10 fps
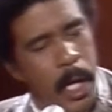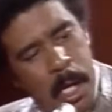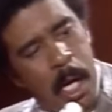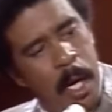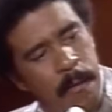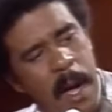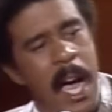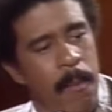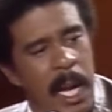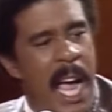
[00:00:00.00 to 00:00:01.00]
If
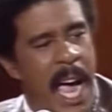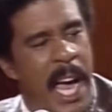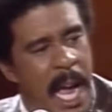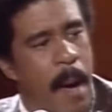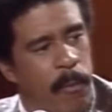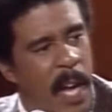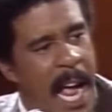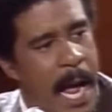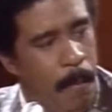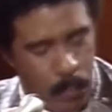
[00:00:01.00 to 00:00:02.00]
I'm lying, I'm
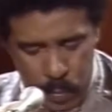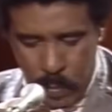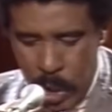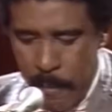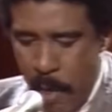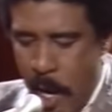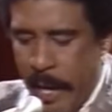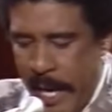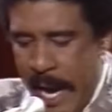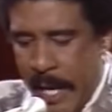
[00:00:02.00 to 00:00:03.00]
flying. She
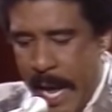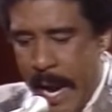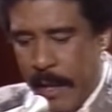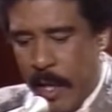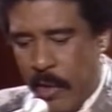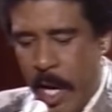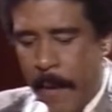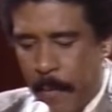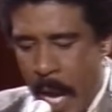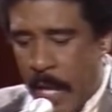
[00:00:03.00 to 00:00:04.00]
brought it out like this
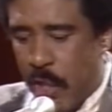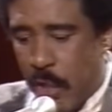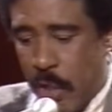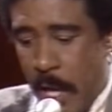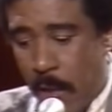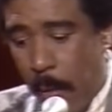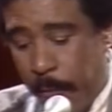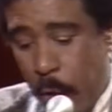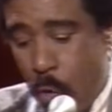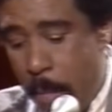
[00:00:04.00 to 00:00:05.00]
here, and she says a
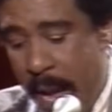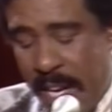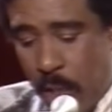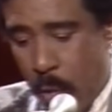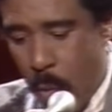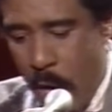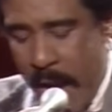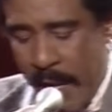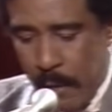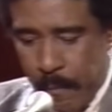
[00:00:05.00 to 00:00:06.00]
few magic
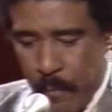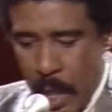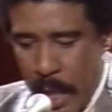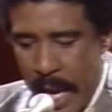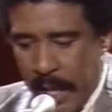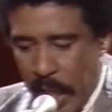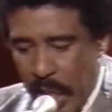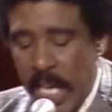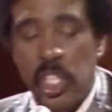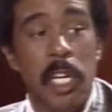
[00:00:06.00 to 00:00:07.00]
words, like,
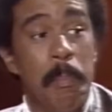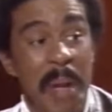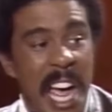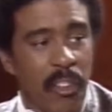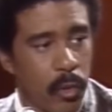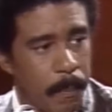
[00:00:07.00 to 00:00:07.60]
and then she pissed.